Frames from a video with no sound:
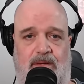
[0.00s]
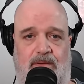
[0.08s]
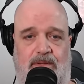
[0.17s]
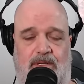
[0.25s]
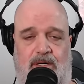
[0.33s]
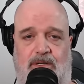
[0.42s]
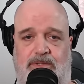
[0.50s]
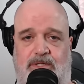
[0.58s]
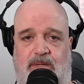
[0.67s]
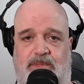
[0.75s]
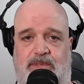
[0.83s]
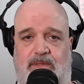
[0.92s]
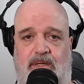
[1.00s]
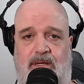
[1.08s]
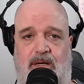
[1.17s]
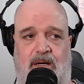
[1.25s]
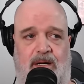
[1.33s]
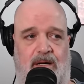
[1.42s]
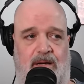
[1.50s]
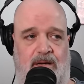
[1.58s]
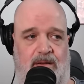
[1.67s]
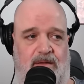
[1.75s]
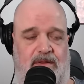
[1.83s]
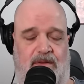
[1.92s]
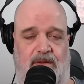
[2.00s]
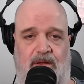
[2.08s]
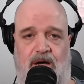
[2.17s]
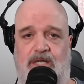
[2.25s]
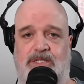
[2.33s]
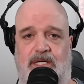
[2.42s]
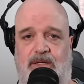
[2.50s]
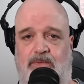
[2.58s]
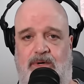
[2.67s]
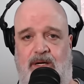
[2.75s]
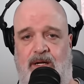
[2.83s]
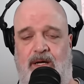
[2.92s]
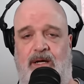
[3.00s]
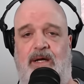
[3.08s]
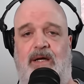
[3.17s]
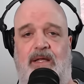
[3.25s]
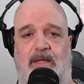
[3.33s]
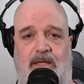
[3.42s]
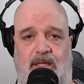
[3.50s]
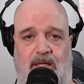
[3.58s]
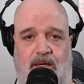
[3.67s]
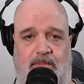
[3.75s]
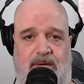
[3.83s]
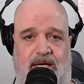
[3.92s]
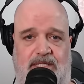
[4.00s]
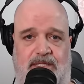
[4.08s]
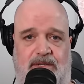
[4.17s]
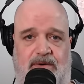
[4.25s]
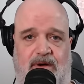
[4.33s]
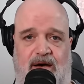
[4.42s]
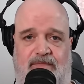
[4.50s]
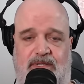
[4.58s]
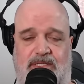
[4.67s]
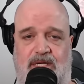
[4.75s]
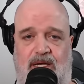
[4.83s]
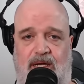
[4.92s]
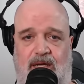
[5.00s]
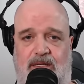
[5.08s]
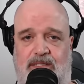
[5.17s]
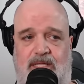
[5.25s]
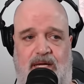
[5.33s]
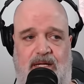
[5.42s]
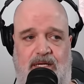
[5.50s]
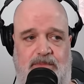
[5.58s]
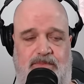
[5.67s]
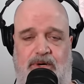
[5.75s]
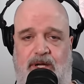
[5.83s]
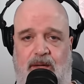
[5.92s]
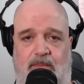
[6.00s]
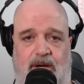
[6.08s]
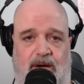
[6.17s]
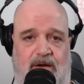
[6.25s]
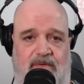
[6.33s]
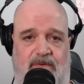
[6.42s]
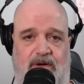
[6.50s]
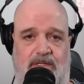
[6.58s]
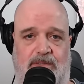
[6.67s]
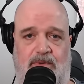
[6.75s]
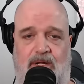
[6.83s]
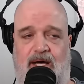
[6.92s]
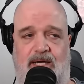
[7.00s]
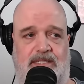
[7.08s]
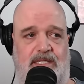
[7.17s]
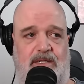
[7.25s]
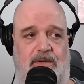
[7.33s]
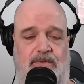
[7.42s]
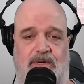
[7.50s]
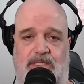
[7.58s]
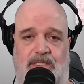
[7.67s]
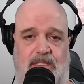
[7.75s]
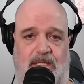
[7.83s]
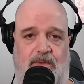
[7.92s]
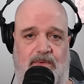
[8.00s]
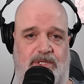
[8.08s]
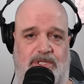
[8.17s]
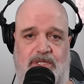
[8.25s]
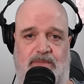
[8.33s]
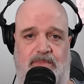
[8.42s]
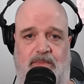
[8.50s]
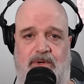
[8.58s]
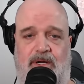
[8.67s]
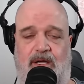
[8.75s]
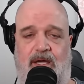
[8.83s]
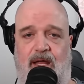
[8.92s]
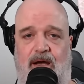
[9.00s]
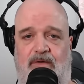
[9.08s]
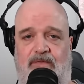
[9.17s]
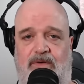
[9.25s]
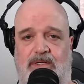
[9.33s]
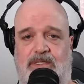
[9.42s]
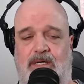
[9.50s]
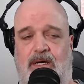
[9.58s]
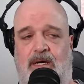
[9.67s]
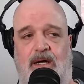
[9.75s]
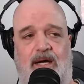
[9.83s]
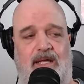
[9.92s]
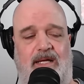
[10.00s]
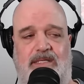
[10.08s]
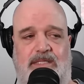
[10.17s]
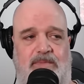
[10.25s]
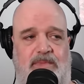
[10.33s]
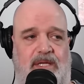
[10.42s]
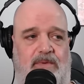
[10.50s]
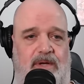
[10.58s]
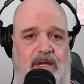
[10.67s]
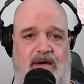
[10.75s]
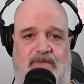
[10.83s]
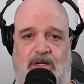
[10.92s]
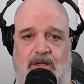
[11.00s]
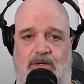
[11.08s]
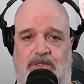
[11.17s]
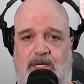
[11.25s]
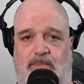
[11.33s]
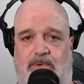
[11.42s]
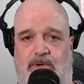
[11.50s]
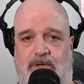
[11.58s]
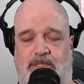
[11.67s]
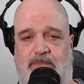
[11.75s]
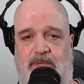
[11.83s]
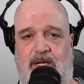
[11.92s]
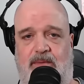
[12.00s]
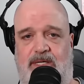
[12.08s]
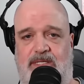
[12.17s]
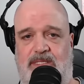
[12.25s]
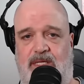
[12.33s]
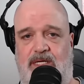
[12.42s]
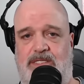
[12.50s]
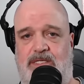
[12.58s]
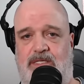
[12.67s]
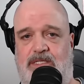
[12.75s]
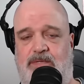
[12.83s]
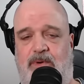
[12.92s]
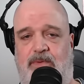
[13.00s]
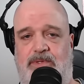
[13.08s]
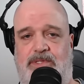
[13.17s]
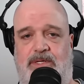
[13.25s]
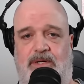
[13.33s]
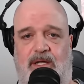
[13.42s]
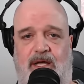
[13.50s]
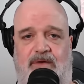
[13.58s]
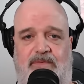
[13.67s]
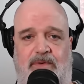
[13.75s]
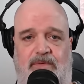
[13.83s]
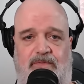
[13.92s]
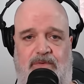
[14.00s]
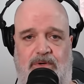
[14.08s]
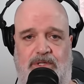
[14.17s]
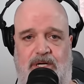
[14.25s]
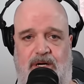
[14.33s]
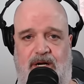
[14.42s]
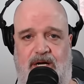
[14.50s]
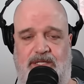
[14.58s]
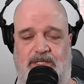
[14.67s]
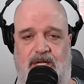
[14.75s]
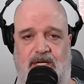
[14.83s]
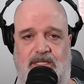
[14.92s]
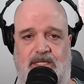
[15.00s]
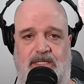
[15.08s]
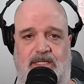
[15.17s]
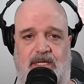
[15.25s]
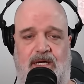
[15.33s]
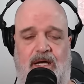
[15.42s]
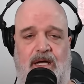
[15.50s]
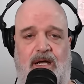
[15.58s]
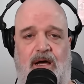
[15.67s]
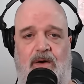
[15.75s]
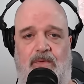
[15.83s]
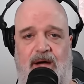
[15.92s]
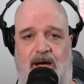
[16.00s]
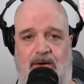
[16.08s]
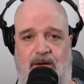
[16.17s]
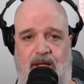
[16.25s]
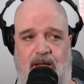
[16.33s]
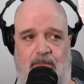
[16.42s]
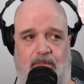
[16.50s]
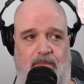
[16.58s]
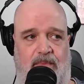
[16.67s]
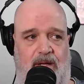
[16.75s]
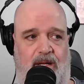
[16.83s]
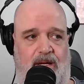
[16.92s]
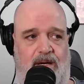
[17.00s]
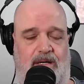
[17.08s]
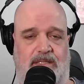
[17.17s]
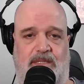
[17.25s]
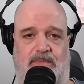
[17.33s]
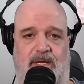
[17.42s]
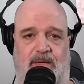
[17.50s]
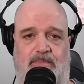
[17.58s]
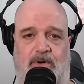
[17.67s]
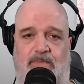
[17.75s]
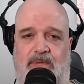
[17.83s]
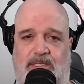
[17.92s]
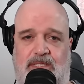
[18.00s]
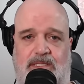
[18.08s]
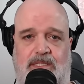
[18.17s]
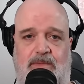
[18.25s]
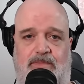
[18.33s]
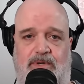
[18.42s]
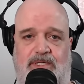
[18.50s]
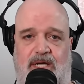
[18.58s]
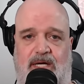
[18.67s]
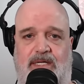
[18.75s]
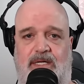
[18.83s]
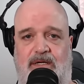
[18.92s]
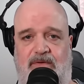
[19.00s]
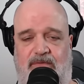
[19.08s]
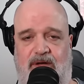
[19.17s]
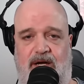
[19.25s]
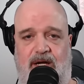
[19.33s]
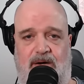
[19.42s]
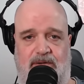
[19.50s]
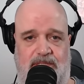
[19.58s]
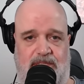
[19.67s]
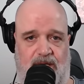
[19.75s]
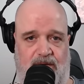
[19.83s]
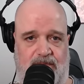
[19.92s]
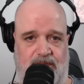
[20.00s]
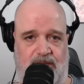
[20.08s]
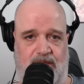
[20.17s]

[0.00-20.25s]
Donald Trump's logic. What the Ambassador Craft is saying is that he's putting America first. Well, I see no reason that we shouldn't be putting Canada first. That doesn't mean that we have to close our borders and become isolationist, but we certainly have to forge our national identity around a concept that permits us to protect and defend ourselves.